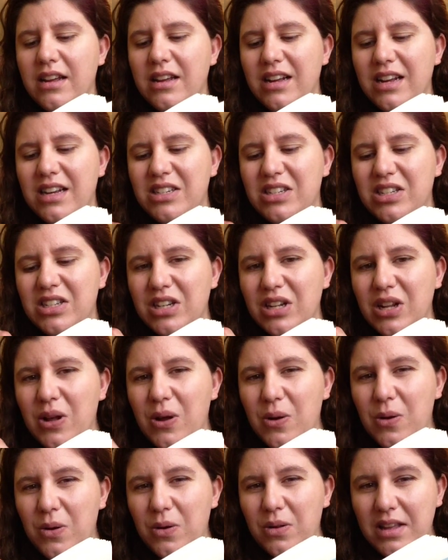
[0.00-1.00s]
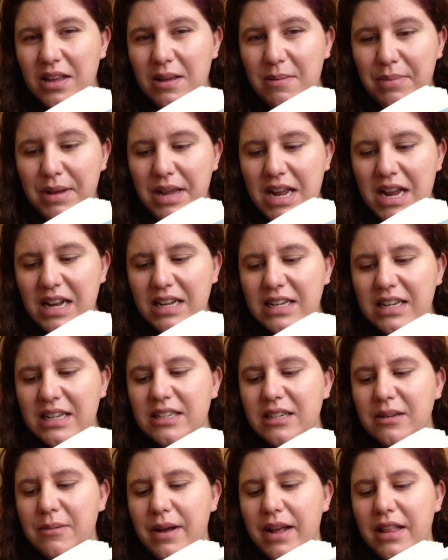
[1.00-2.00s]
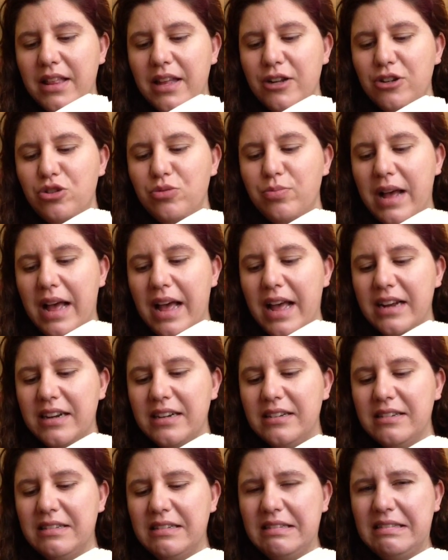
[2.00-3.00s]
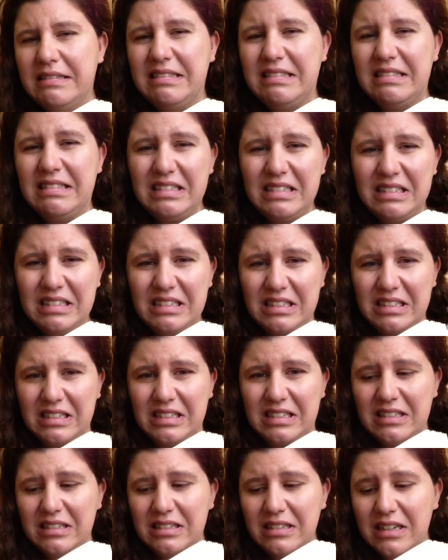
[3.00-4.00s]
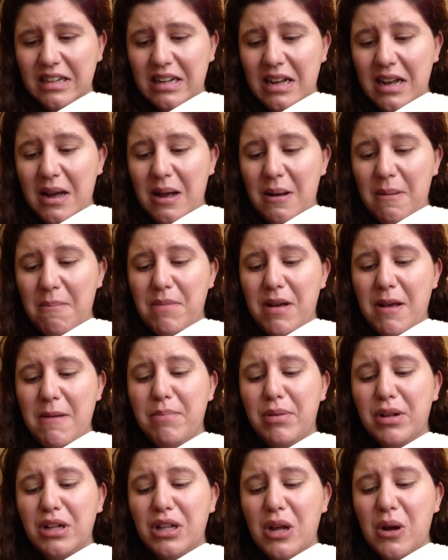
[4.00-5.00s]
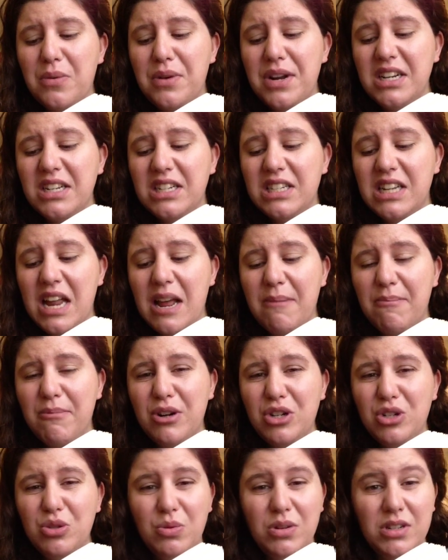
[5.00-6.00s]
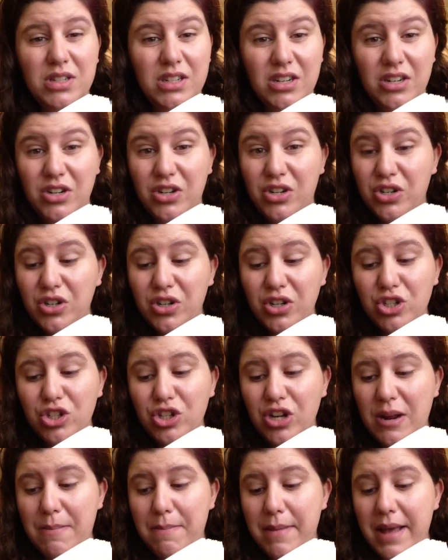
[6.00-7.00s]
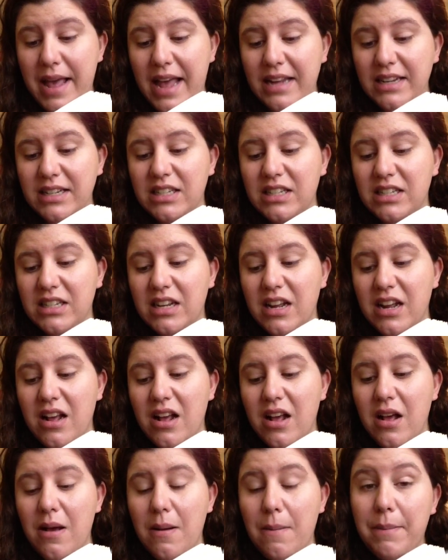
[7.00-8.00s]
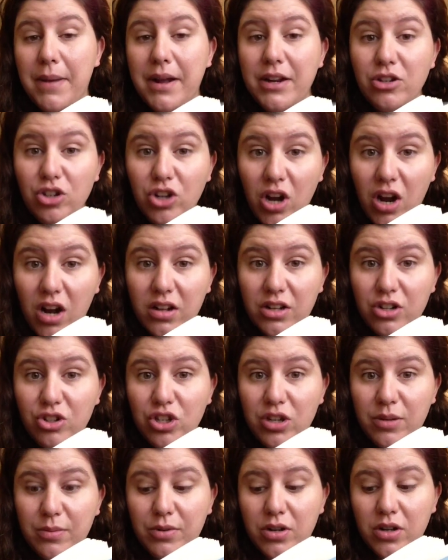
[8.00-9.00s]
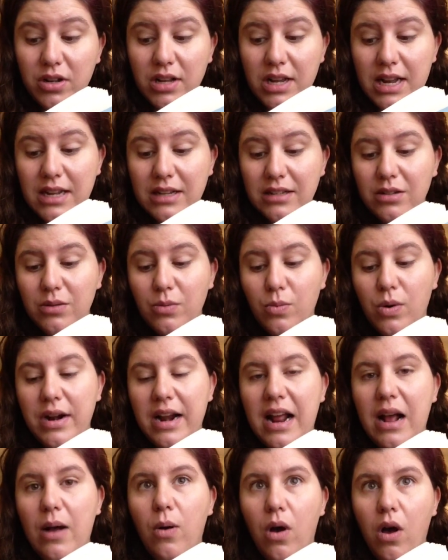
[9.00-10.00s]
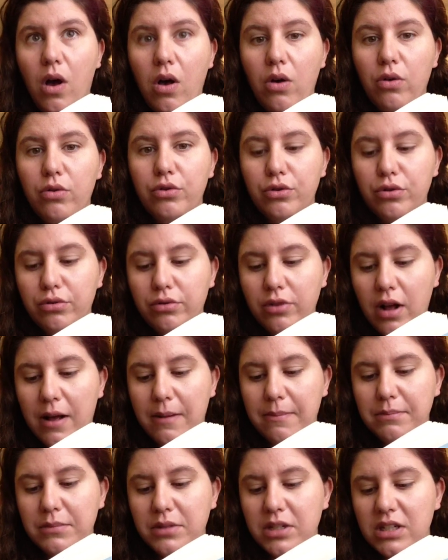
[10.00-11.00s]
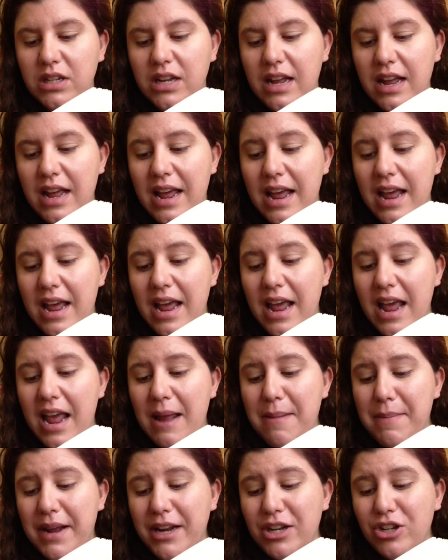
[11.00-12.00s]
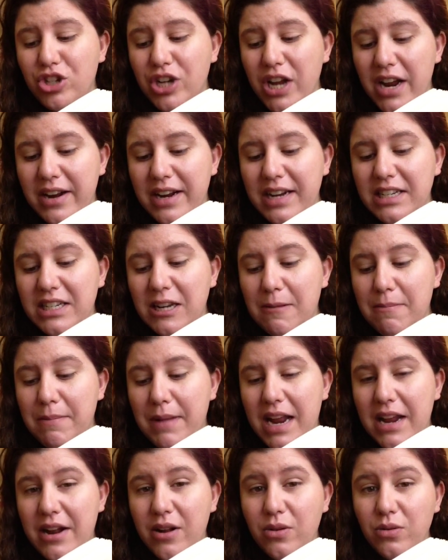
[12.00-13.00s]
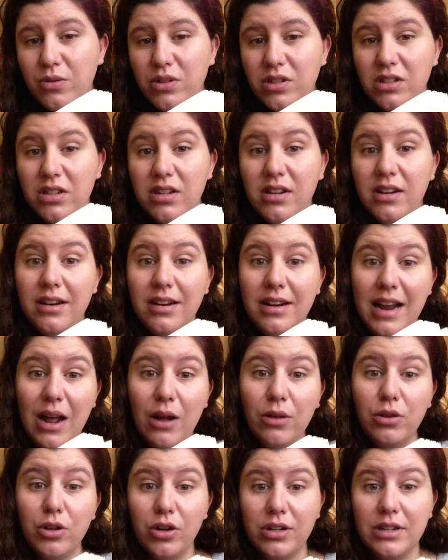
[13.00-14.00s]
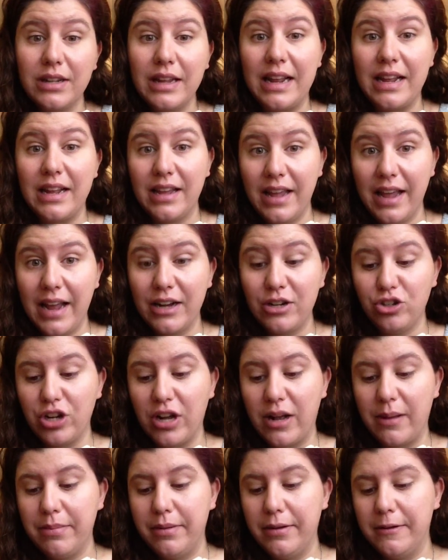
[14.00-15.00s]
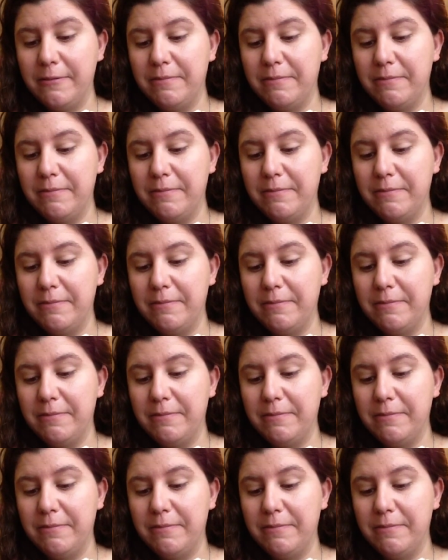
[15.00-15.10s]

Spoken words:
I slowly peeked into my lunch bag. Ugh! My bologna sandwich was a gushy mess. My chocolate chip cookies were now all crumbs, and my cherry tomatoes now looked like ketchup.